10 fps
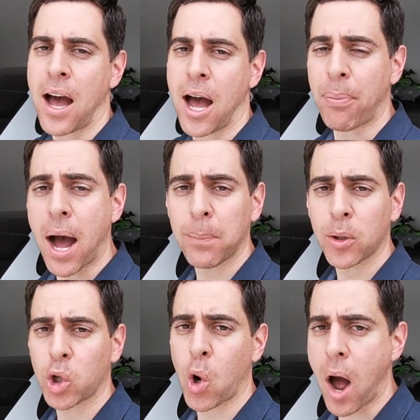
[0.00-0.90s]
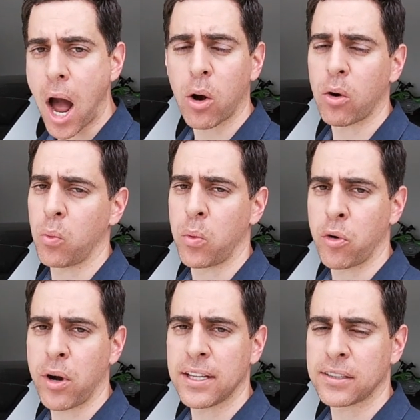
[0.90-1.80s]
Pablo, go out. We
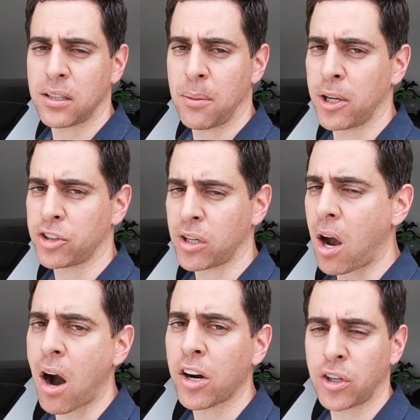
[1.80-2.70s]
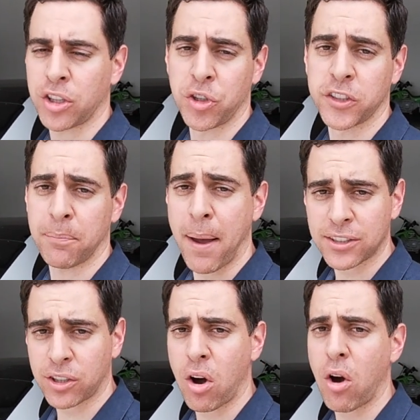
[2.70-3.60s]
race a bunch of cars on the streets of
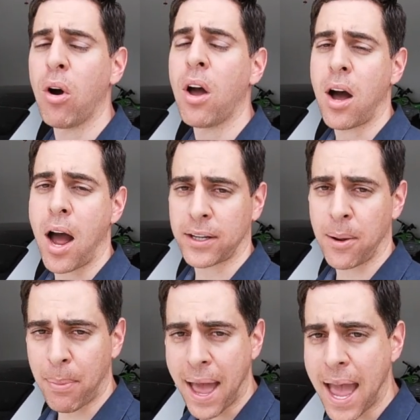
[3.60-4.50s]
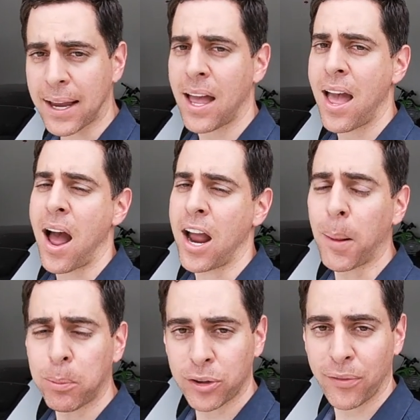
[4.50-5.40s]
Mexico. I come back, I
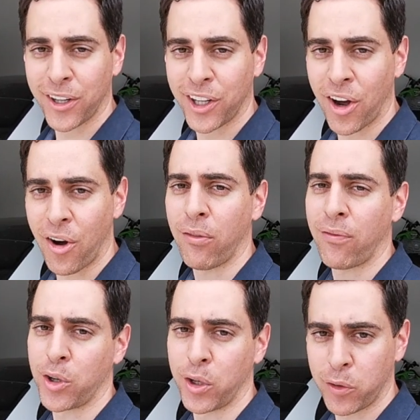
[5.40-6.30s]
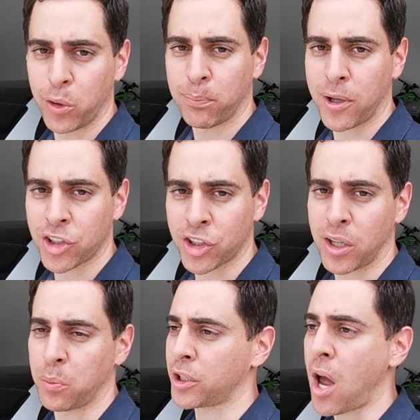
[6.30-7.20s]
upload the video for your viewing pleasure,
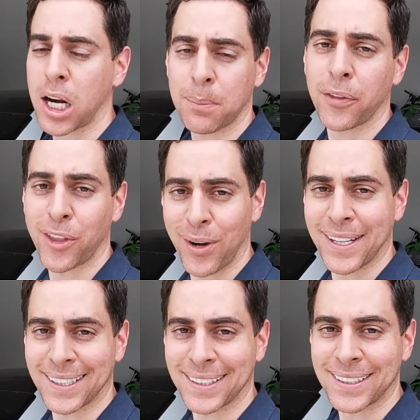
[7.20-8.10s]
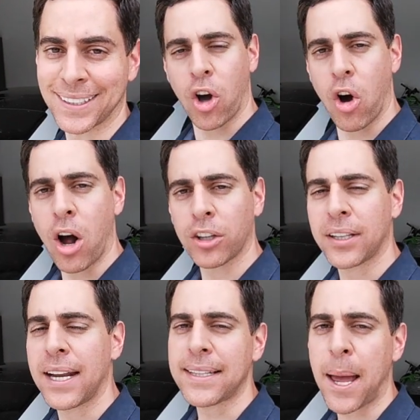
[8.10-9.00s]
and we talk about the races. So on
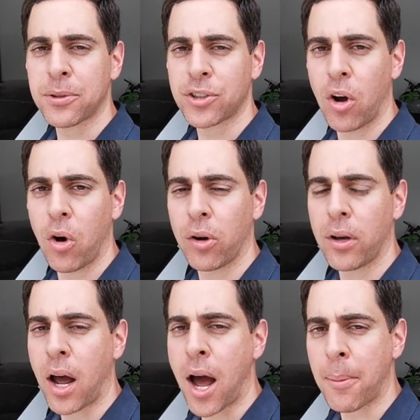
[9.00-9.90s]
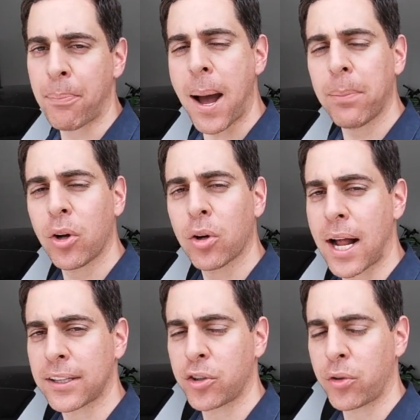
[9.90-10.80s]
today's episode, Pablo
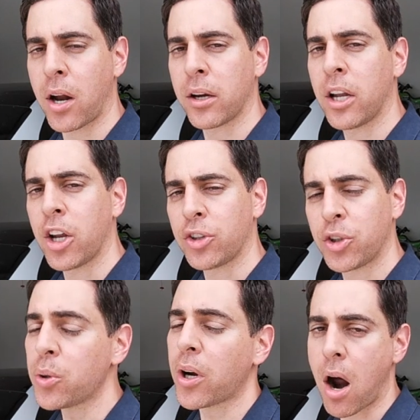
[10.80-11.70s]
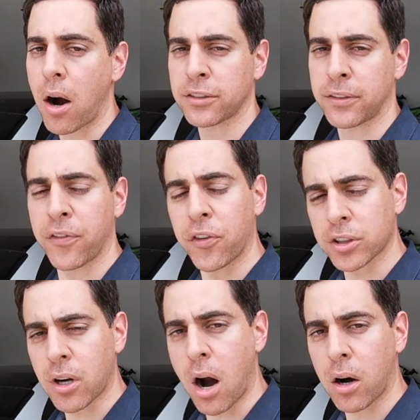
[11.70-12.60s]
got to run two cars. The
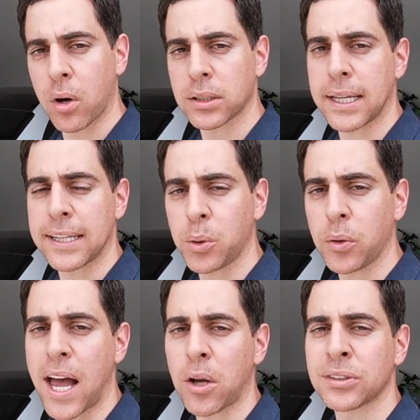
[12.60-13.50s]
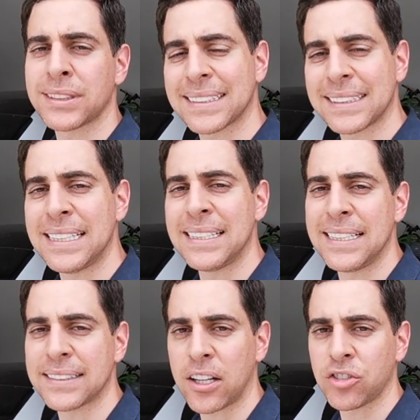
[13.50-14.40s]
first car was a 2016
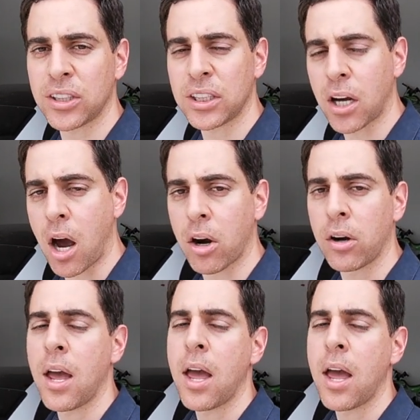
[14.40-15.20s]
Nissan GTR,